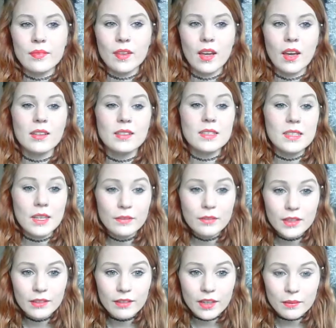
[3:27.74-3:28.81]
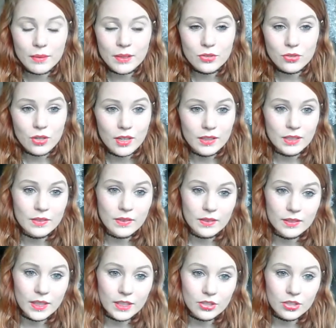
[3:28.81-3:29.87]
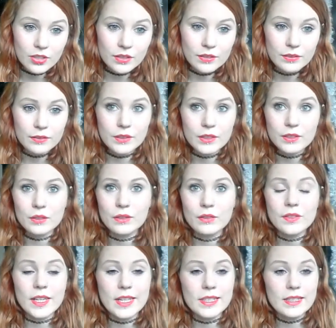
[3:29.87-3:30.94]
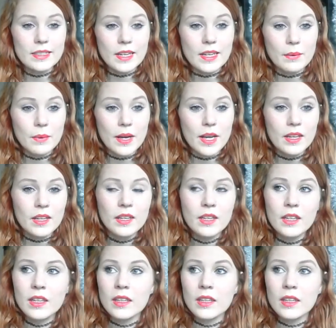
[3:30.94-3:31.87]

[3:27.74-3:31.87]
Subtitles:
I'd definitely recommend trying this foundation for sort of day-to-day wear.